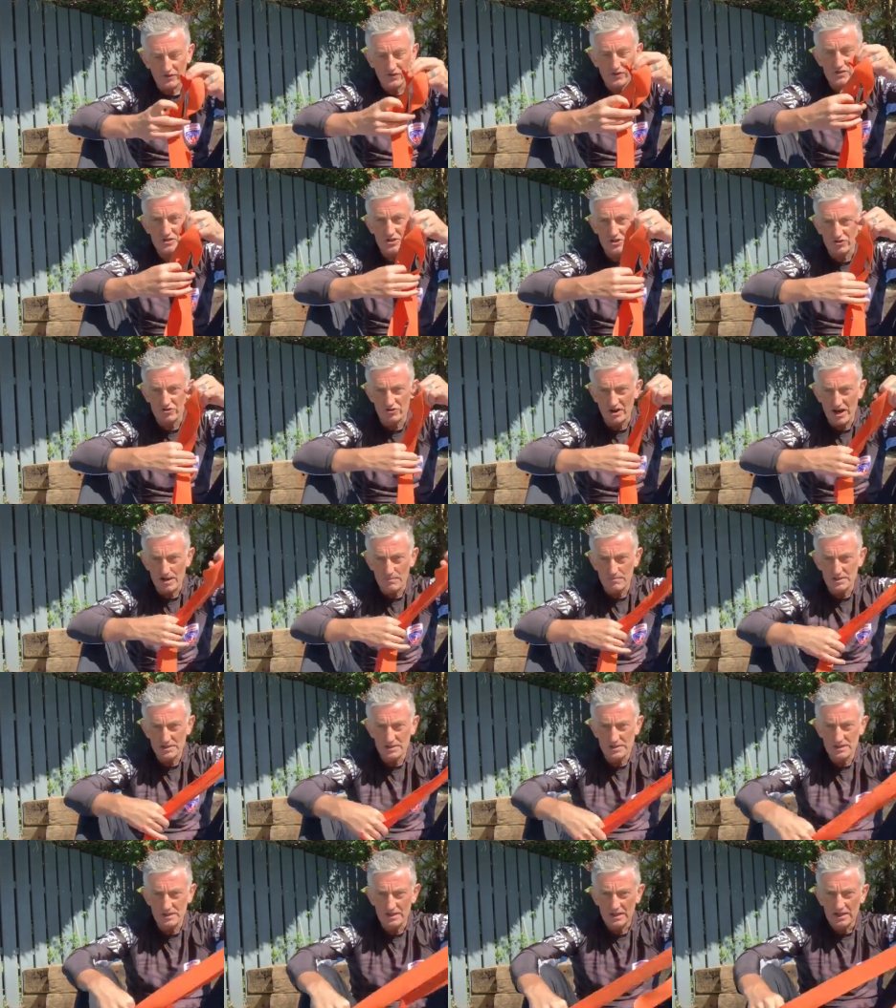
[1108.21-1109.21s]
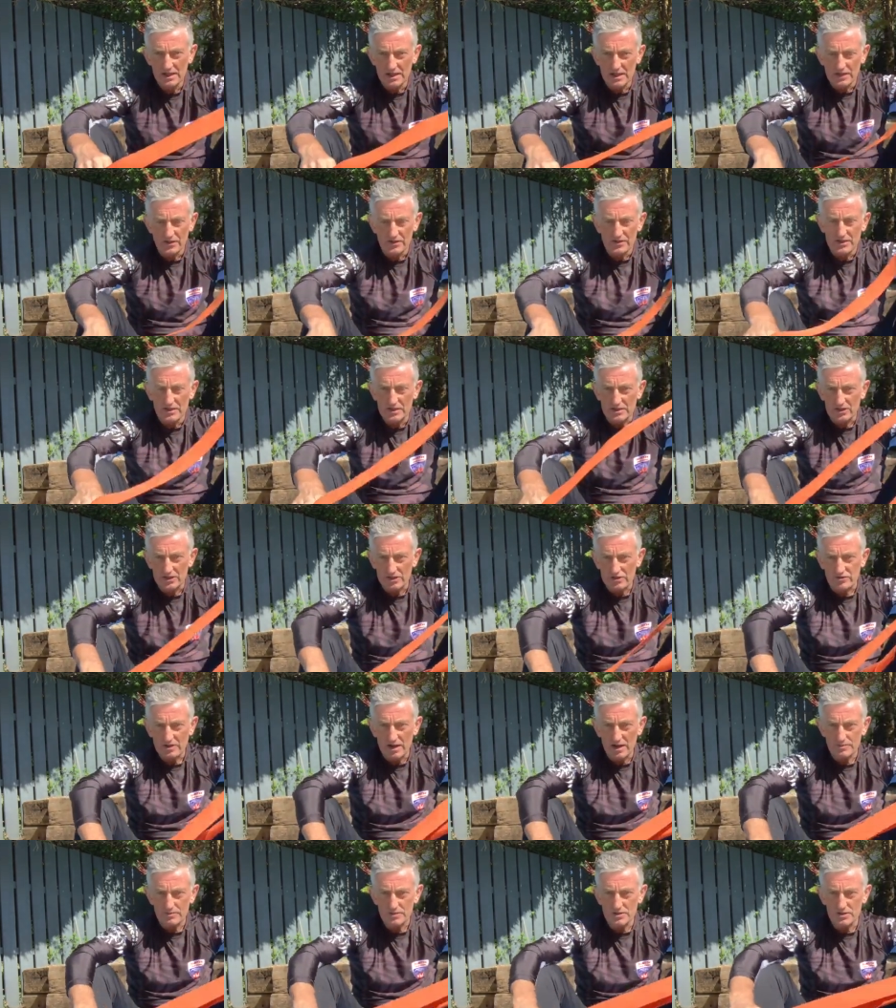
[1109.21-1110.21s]
straps. They're
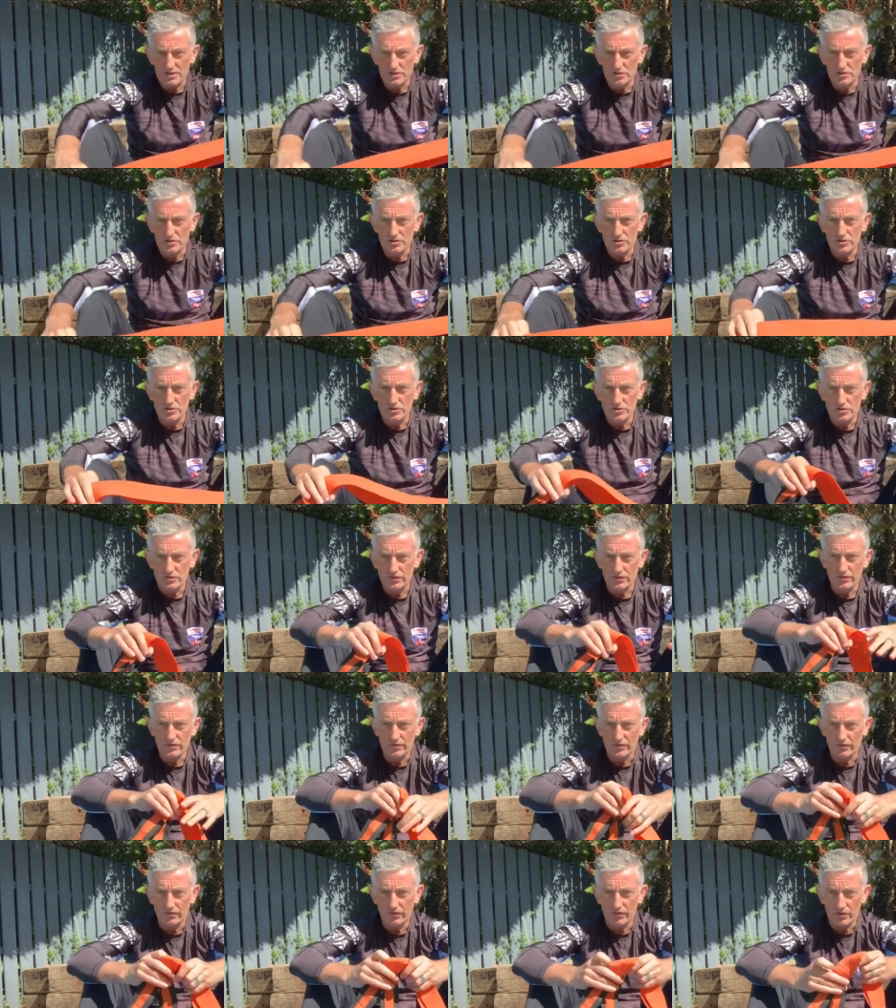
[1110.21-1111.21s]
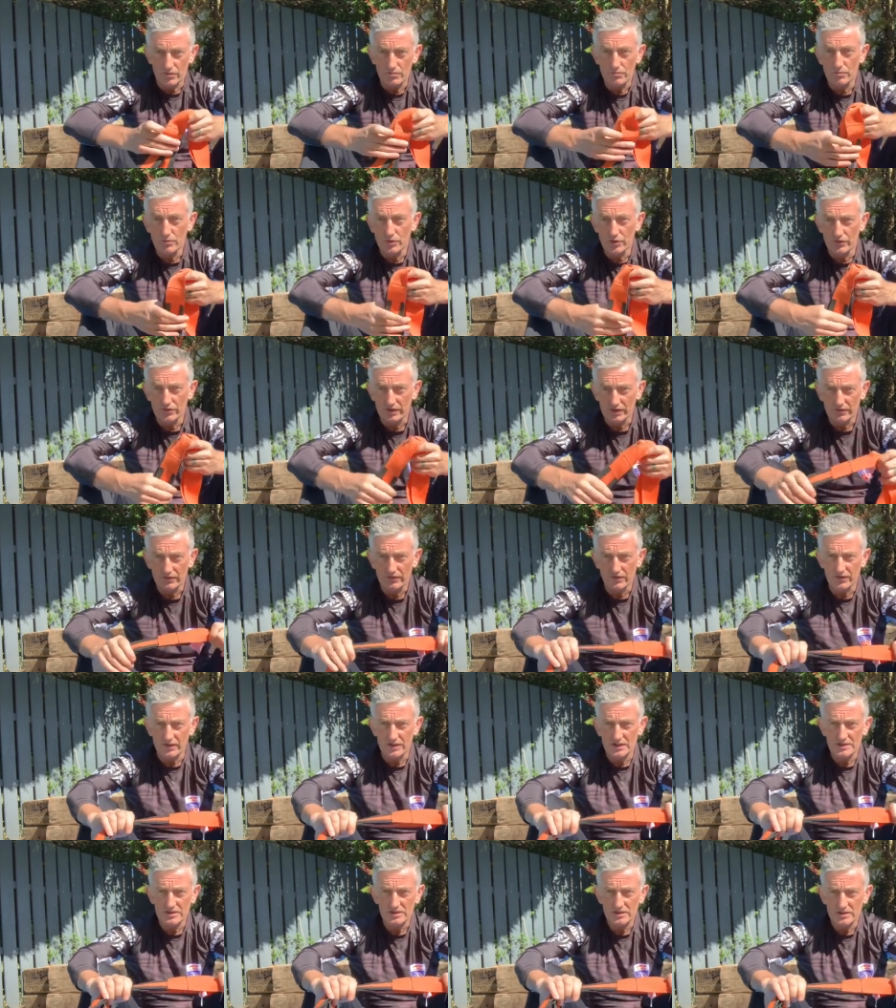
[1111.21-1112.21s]
straps that you use for moving
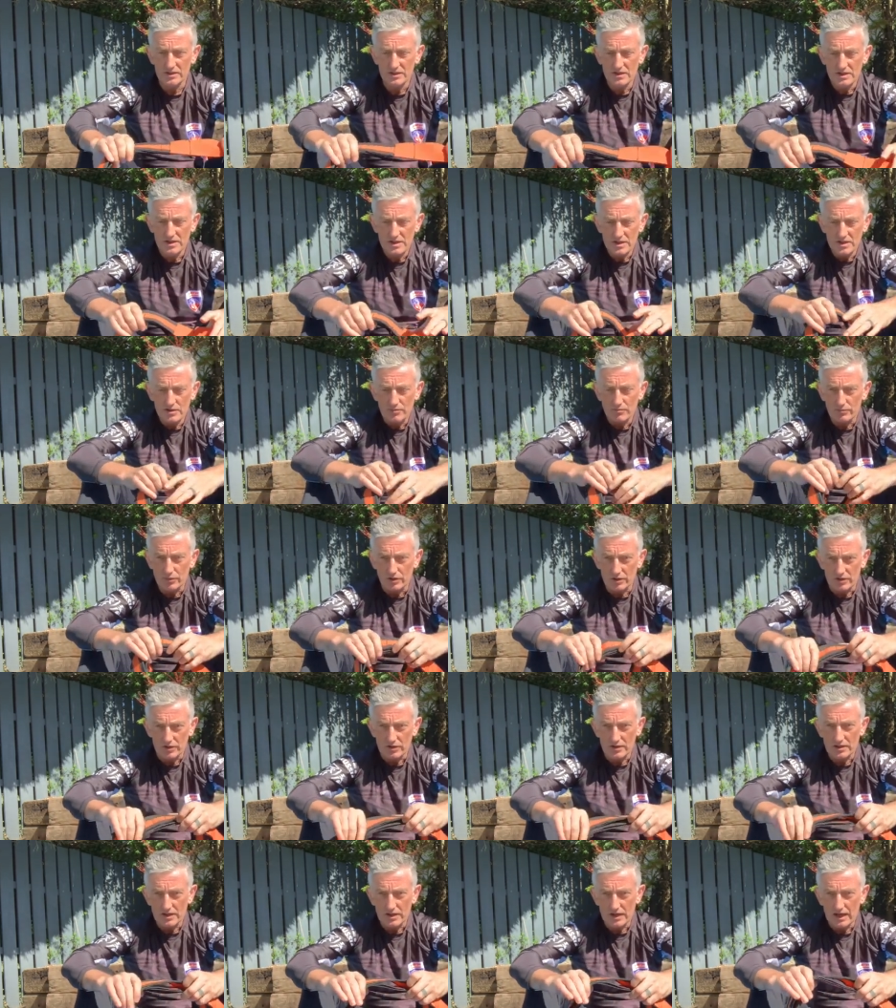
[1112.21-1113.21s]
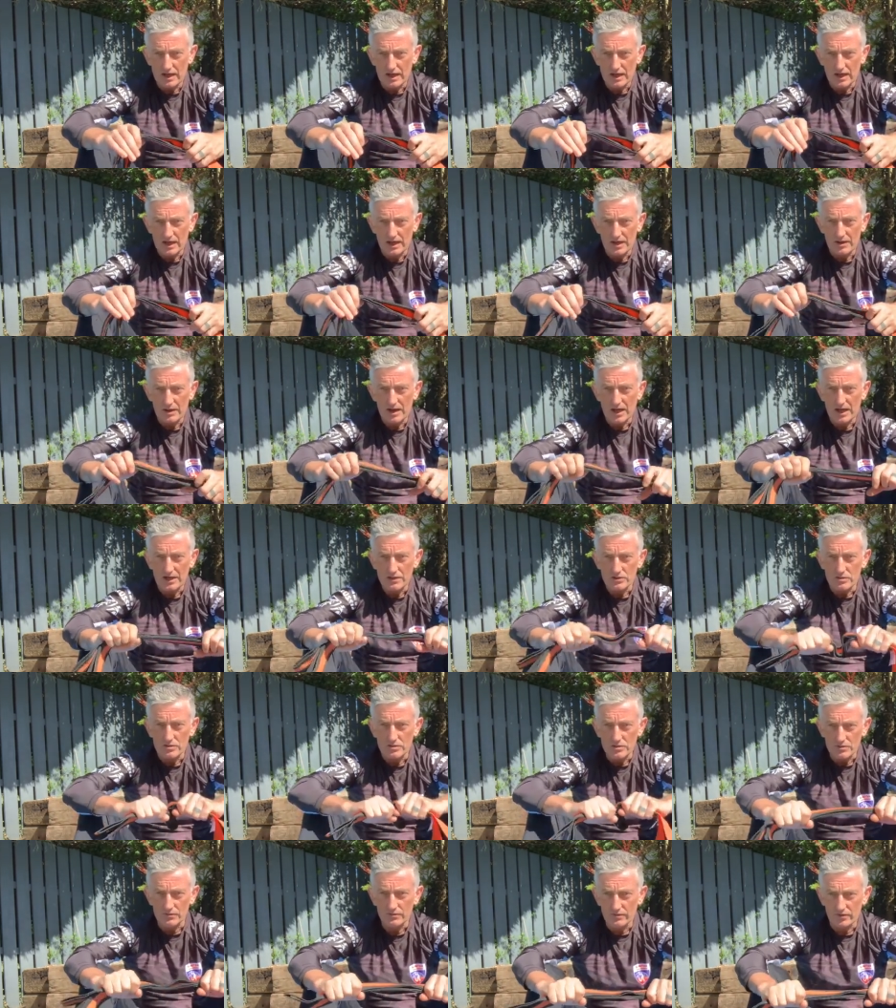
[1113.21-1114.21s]
furniture, but I
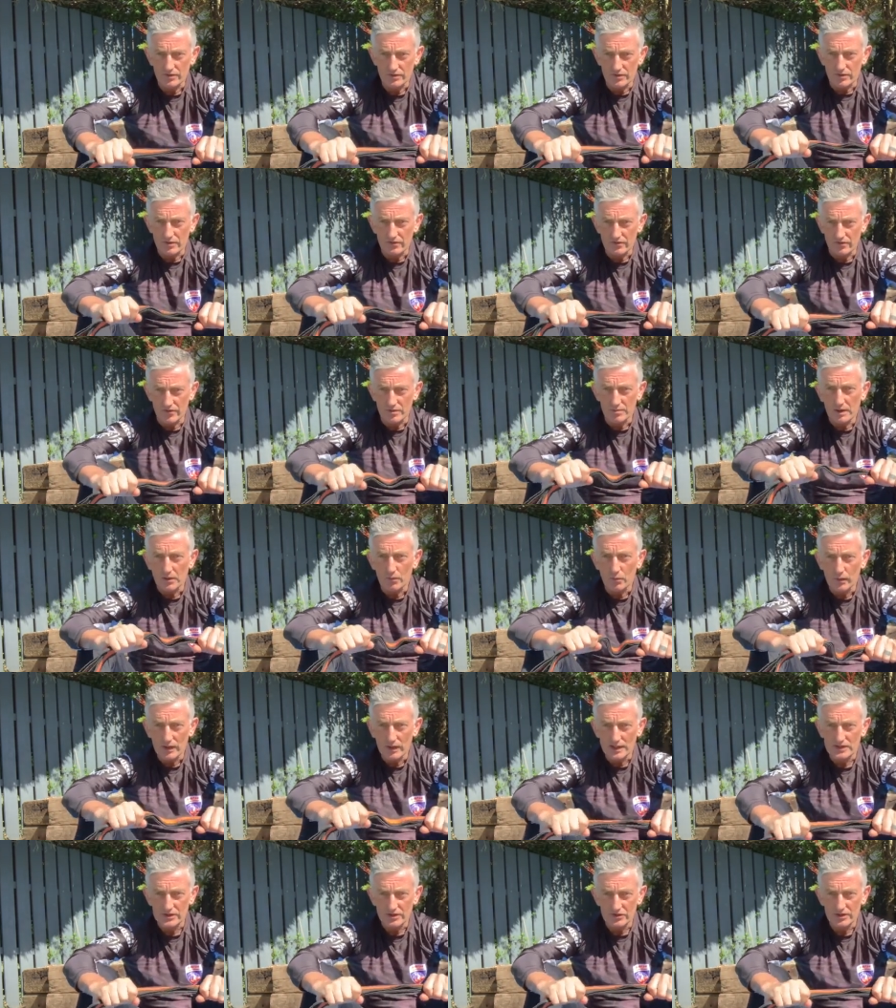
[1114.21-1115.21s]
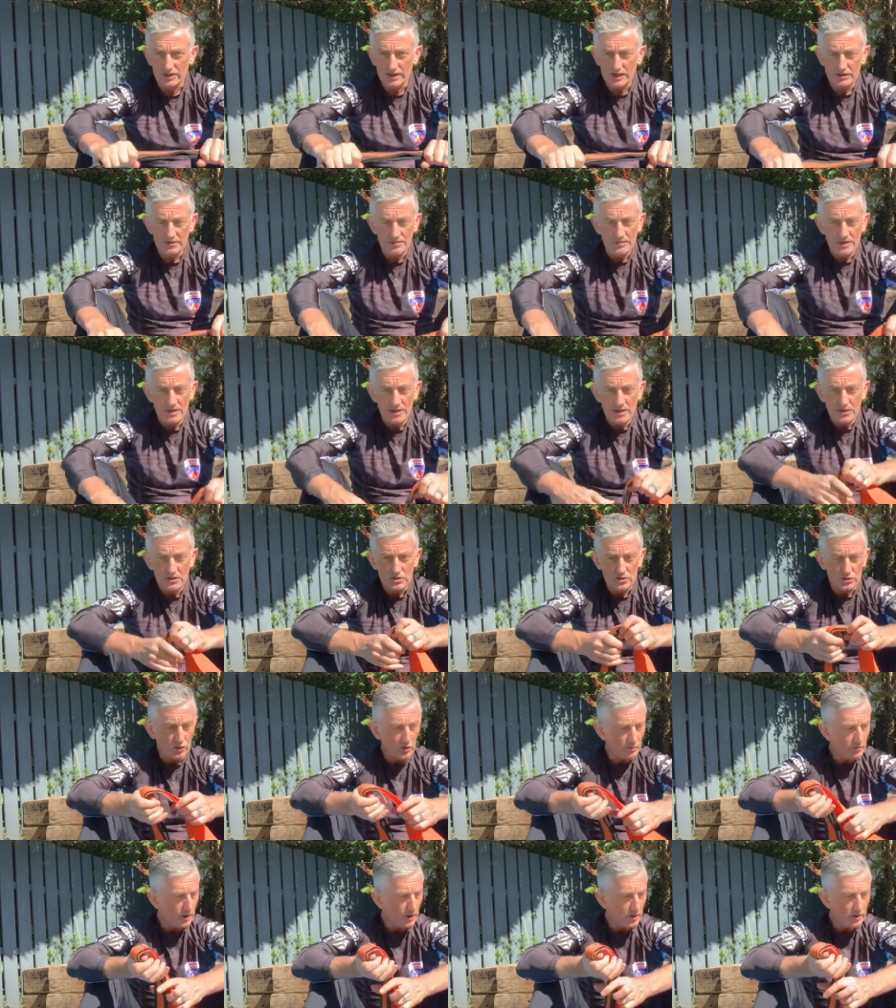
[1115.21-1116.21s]
use them for my weight training. So
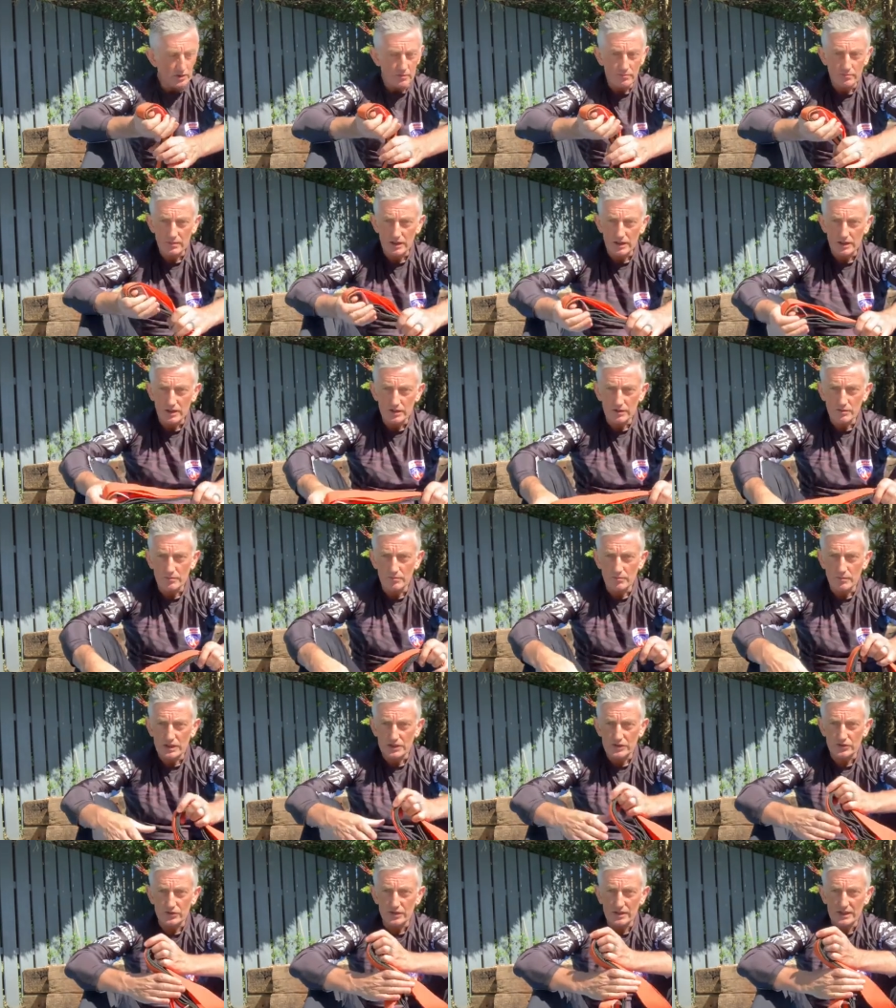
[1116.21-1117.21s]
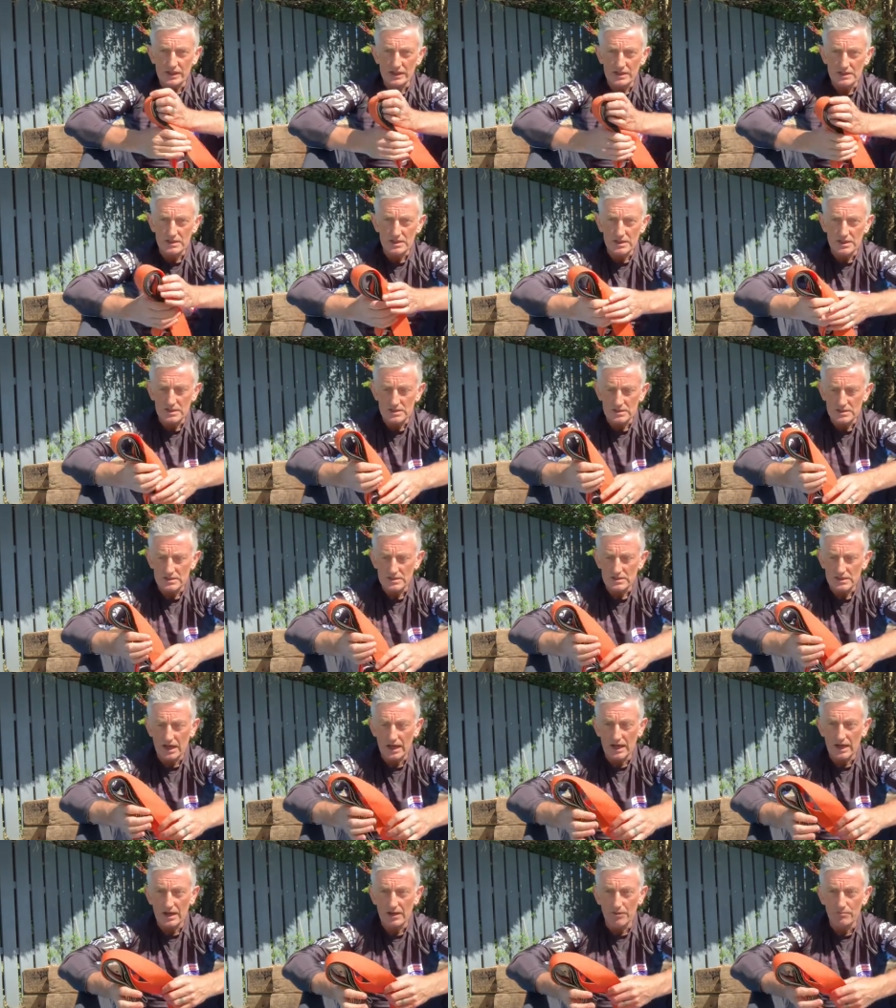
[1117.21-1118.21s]
all my training is
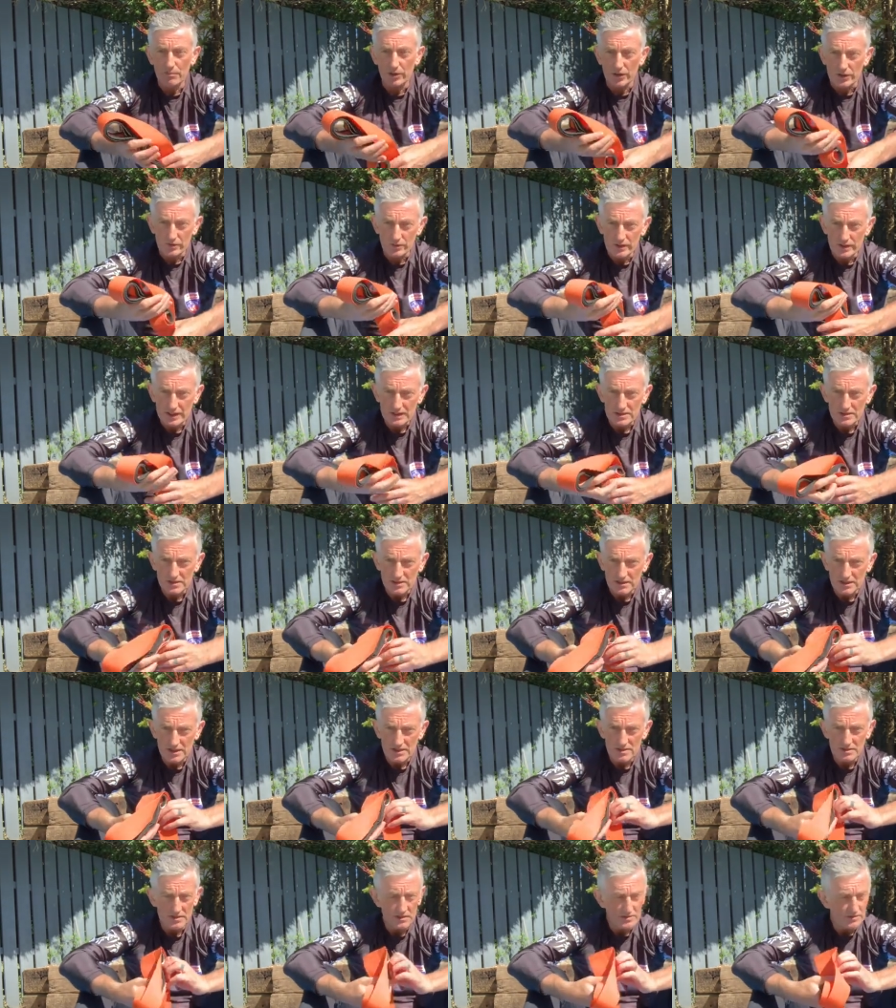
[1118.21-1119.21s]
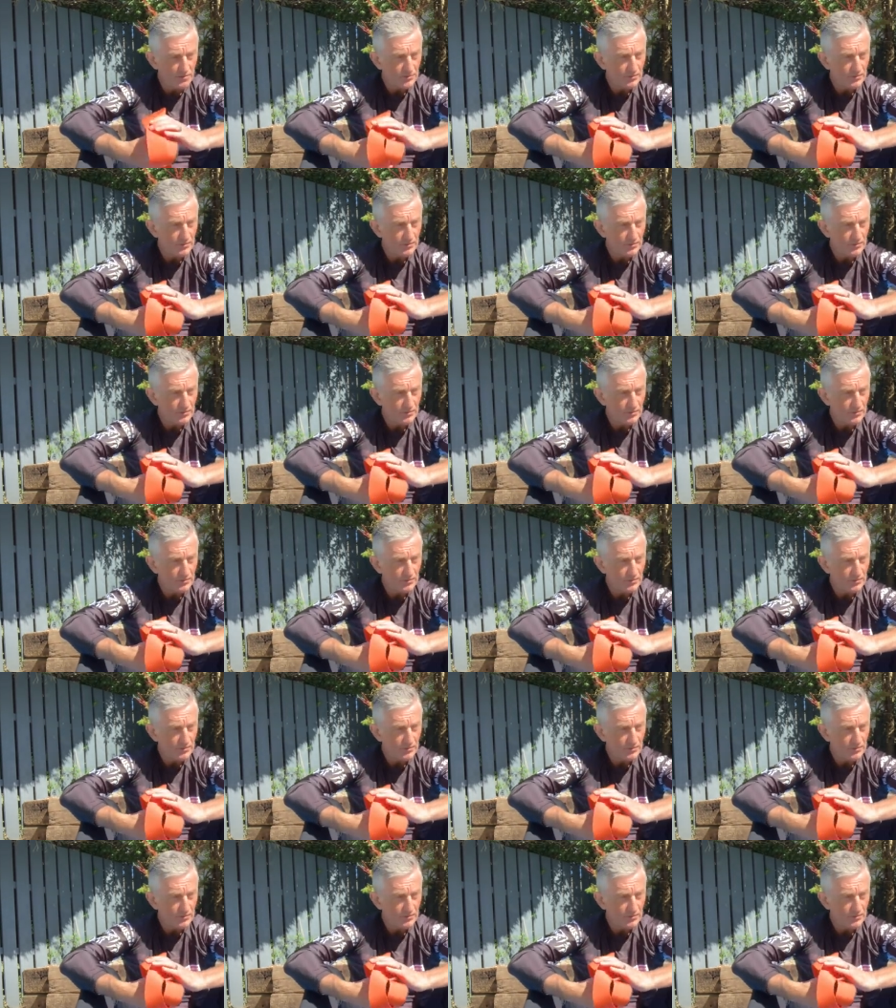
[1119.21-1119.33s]
body weight exercises.